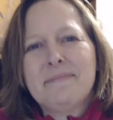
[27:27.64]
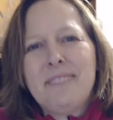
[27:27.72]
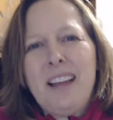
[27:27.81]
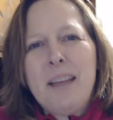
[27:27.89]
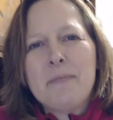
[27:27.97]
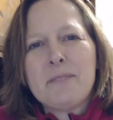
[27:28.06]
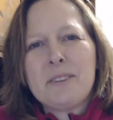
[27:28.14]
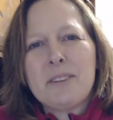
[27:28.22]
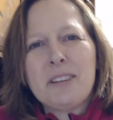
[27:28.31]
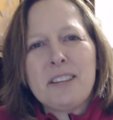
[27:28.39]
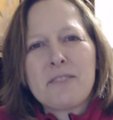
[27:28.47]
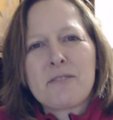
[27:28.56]
Mm-hmm.
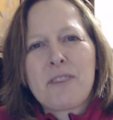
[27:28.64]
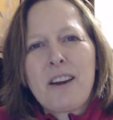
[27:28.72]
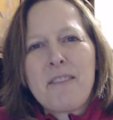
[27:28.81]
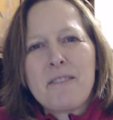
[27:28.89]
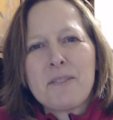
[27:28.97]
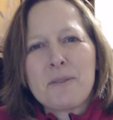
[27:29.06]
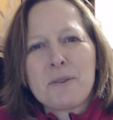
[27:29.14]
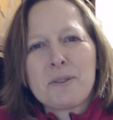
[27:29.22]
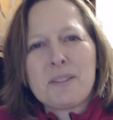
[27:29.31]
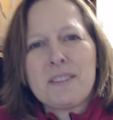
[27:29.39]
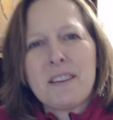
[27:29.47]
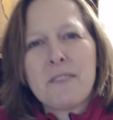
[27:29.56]
Absolutely. There's great
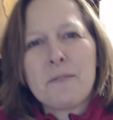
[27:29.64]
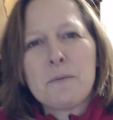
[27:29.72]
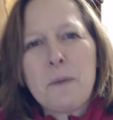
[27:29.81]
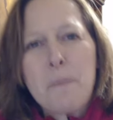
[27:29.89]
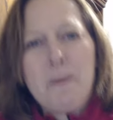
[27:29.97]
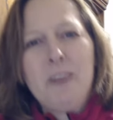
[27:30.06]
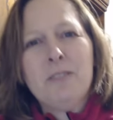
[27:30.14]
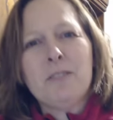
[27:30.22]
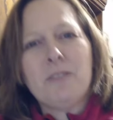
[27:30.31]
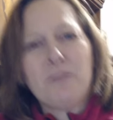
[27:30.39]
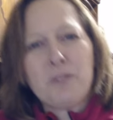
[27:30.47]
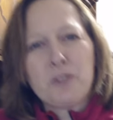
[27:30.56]
resources on those web
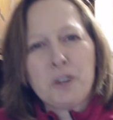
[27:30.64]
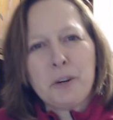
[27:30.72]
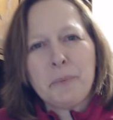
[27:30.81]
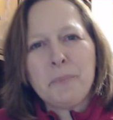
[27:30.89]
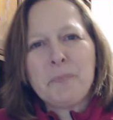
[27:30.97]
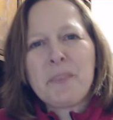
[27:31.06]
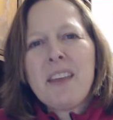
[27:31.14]
pages for sure.